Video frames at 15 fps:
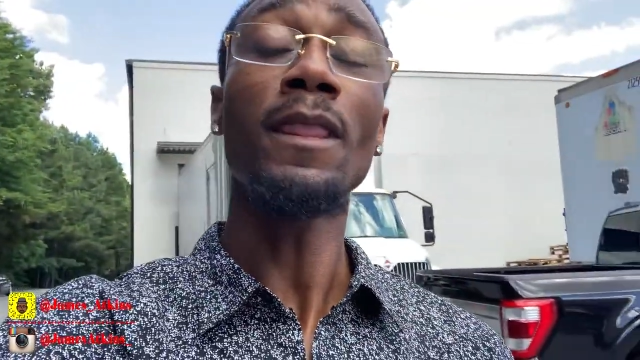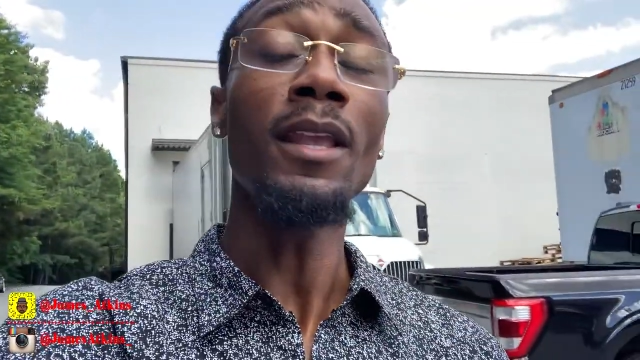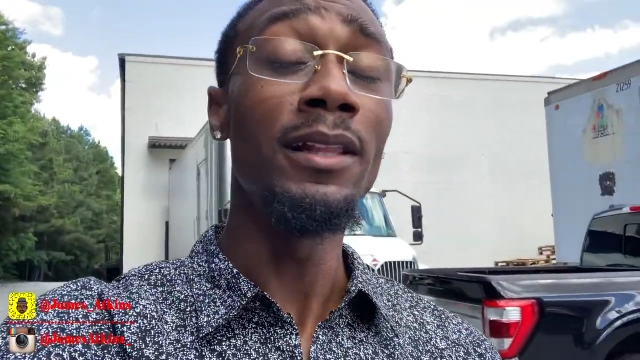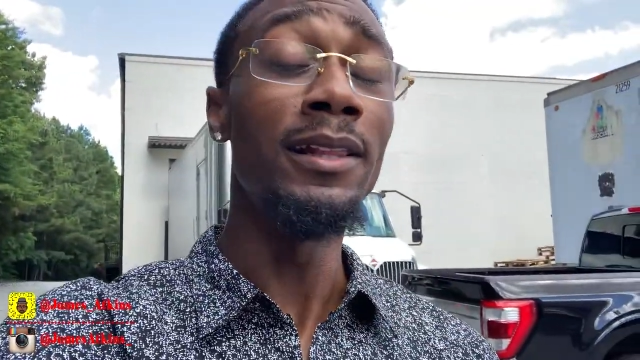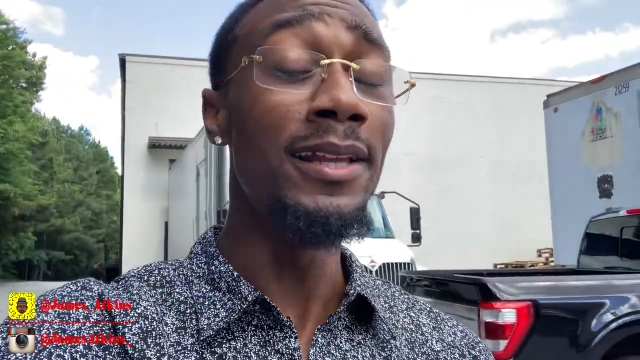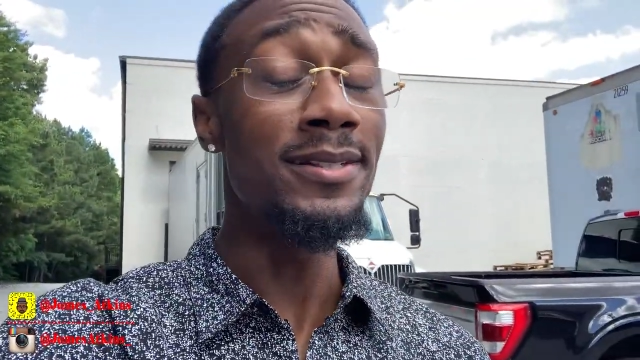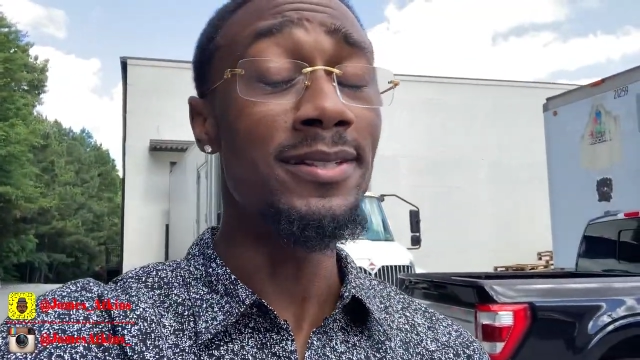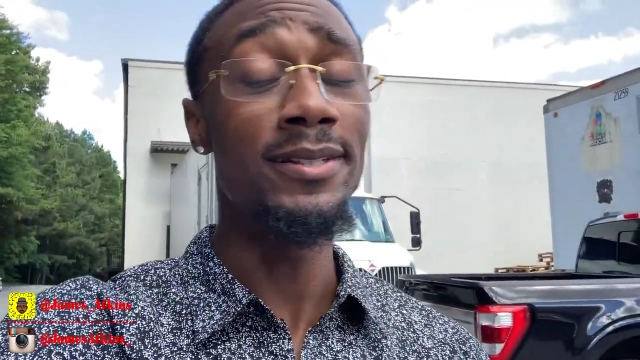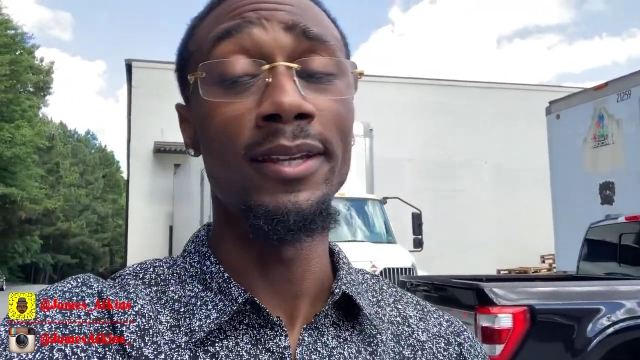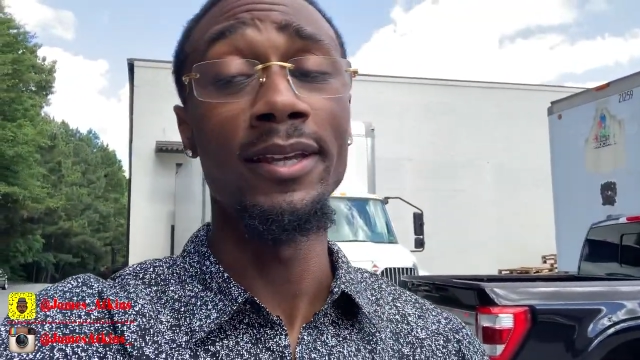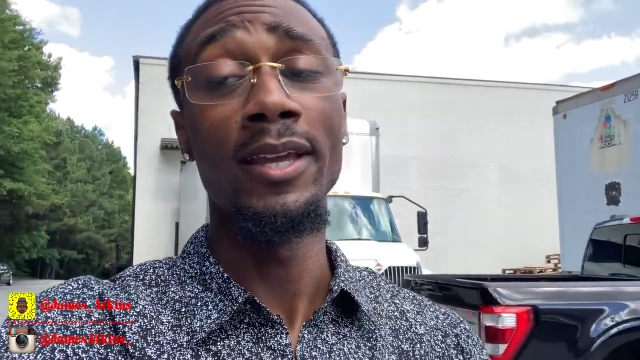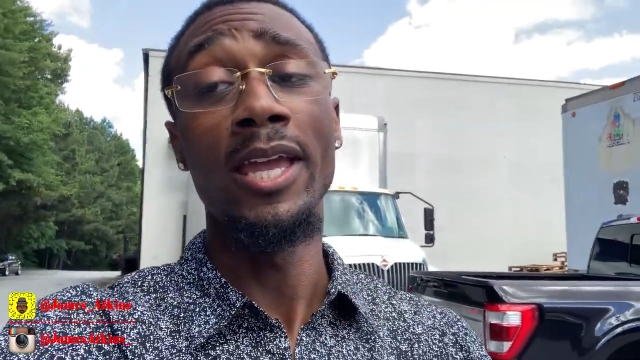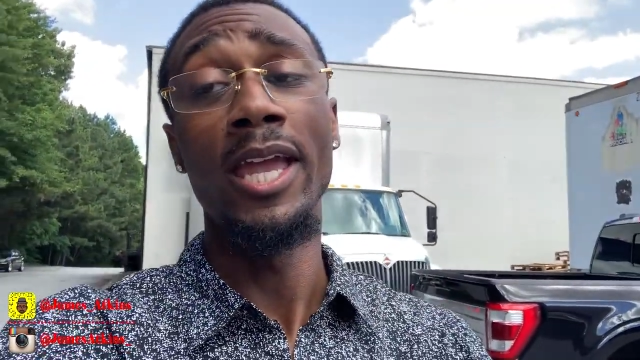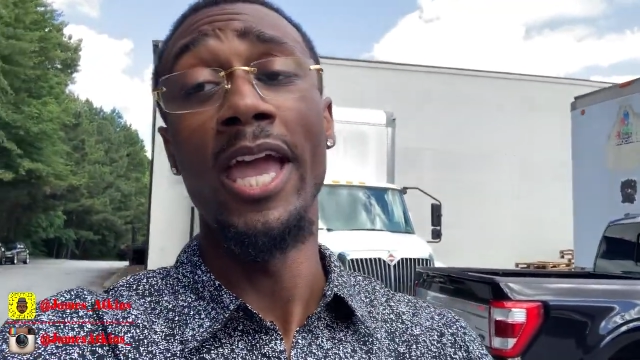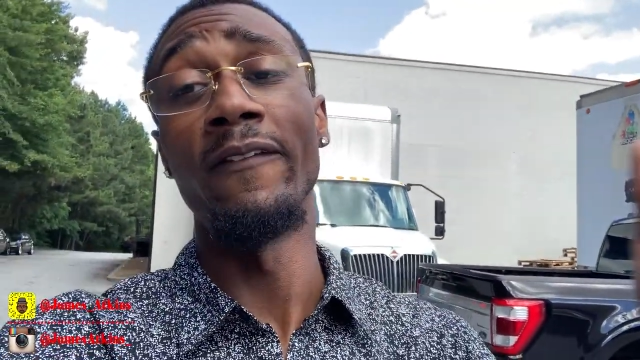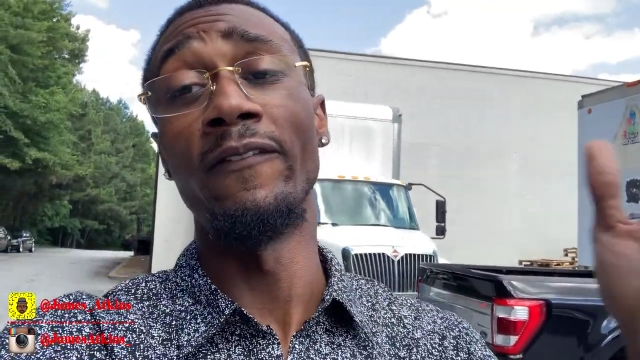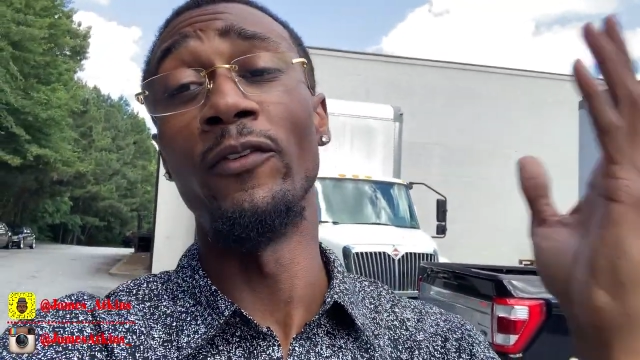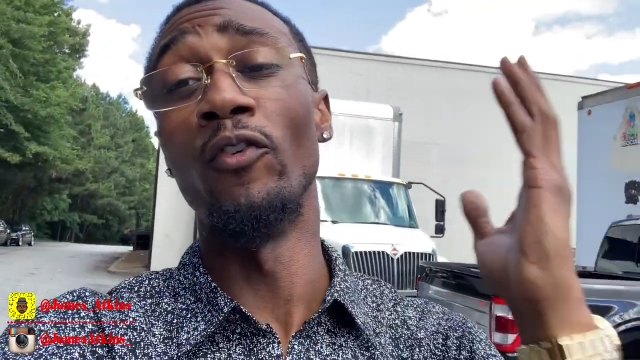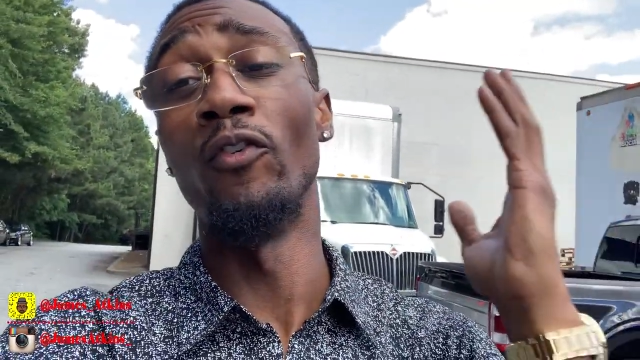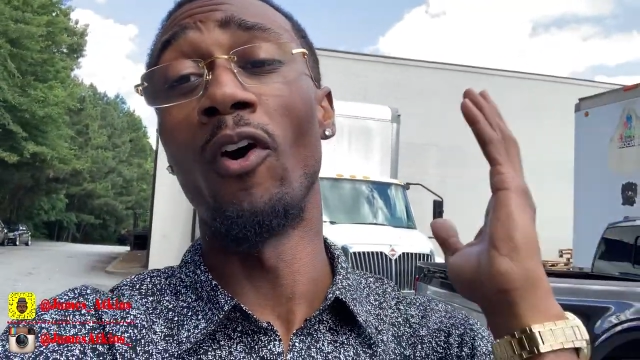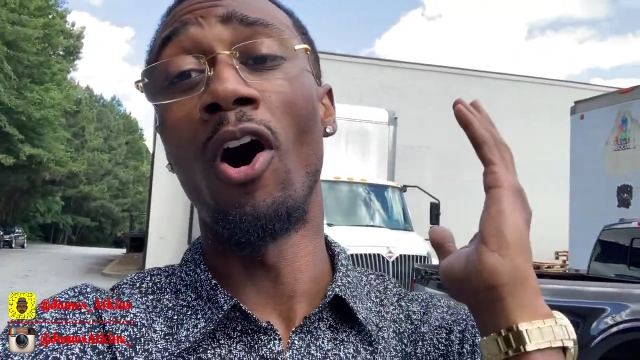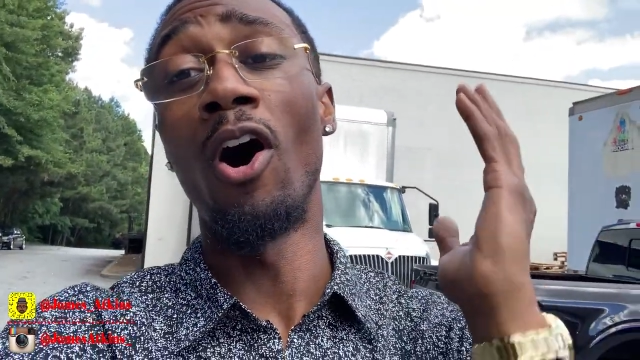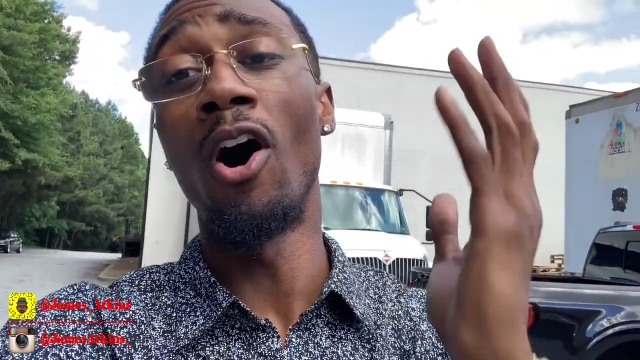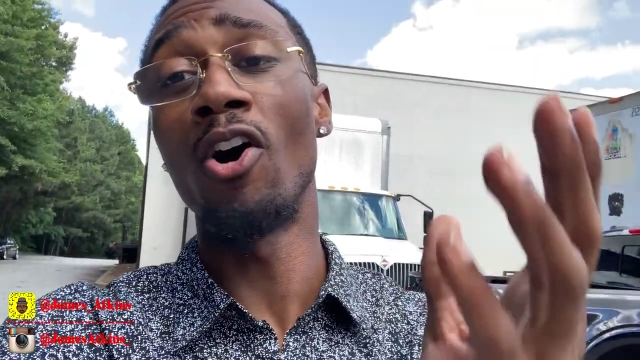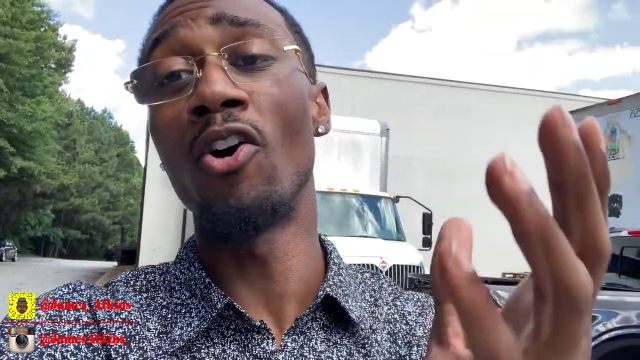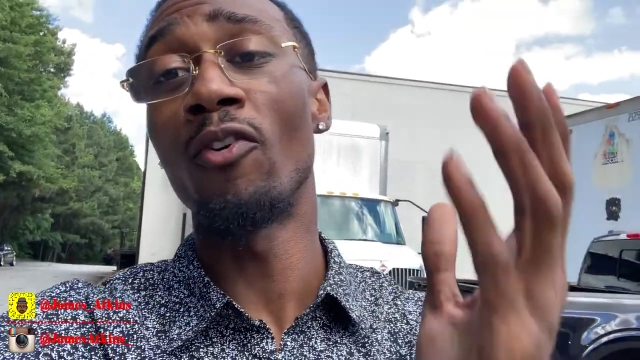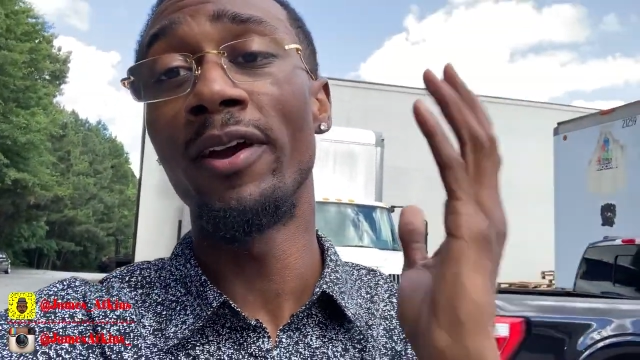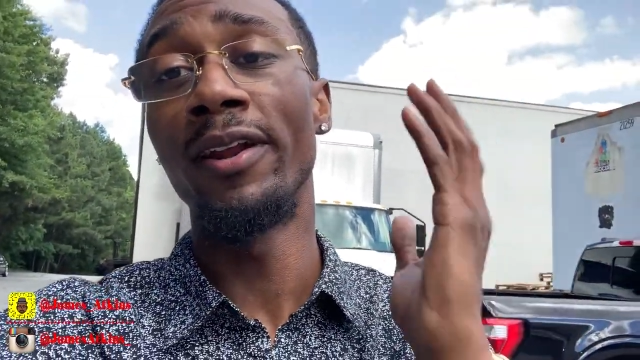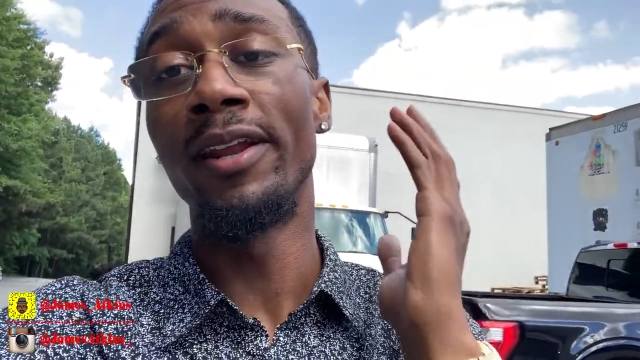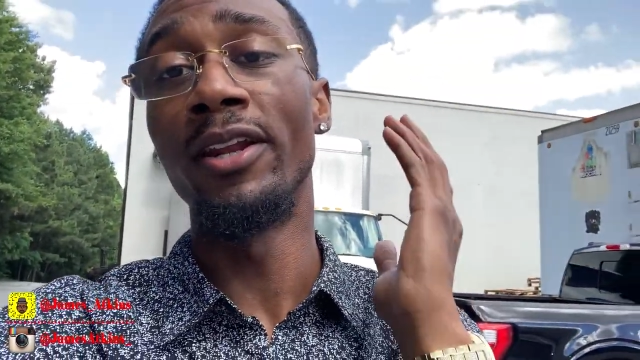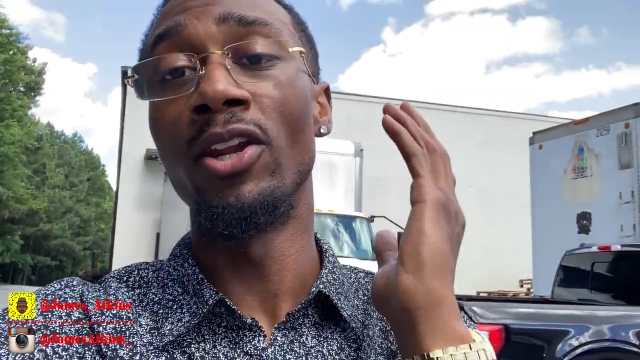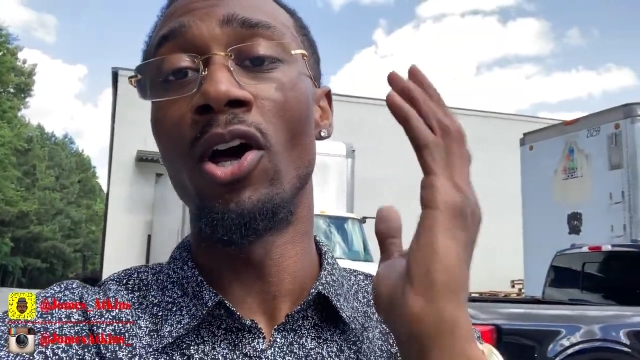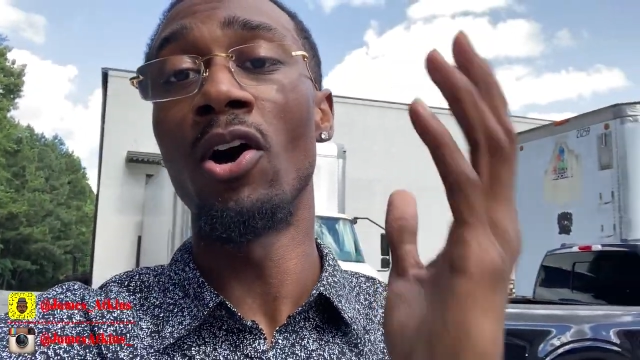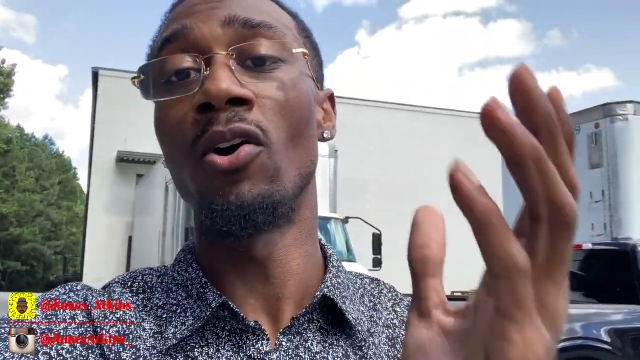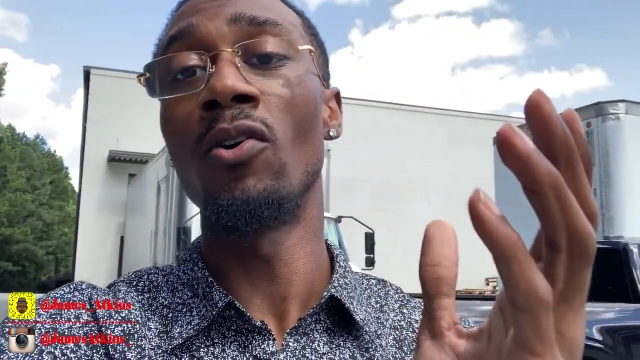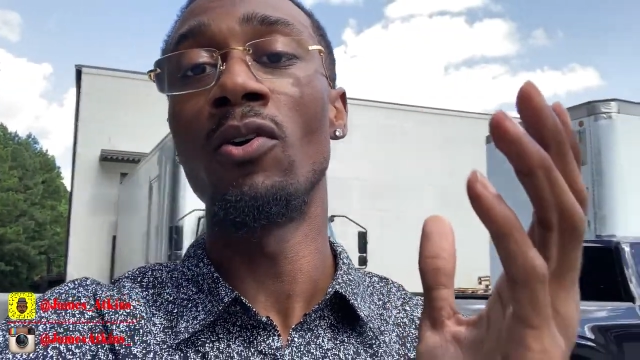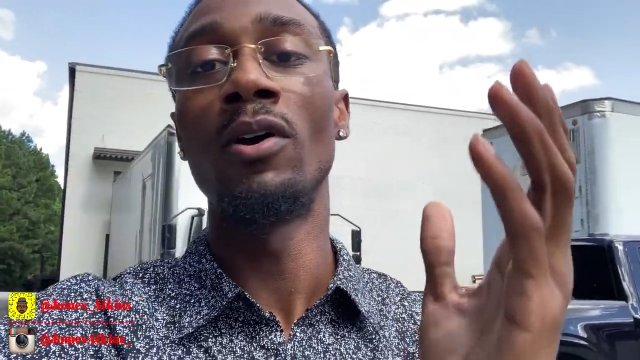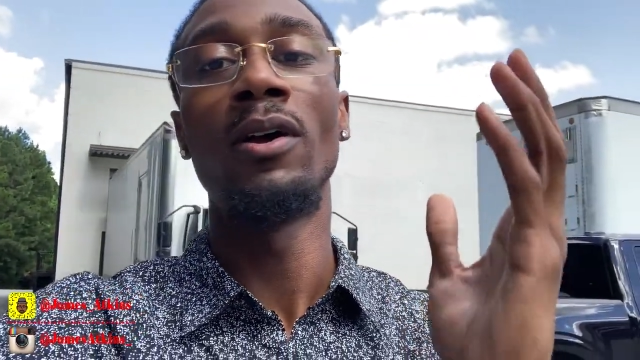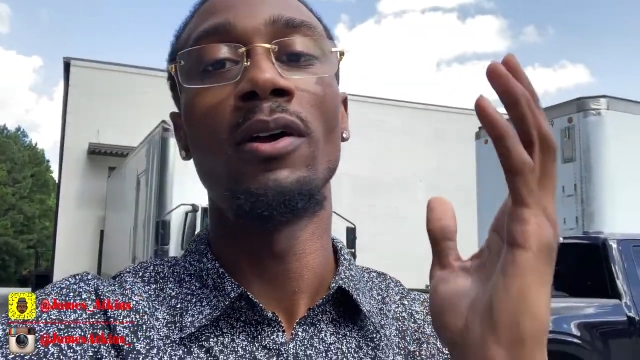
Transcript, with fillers: Listen, if you already know,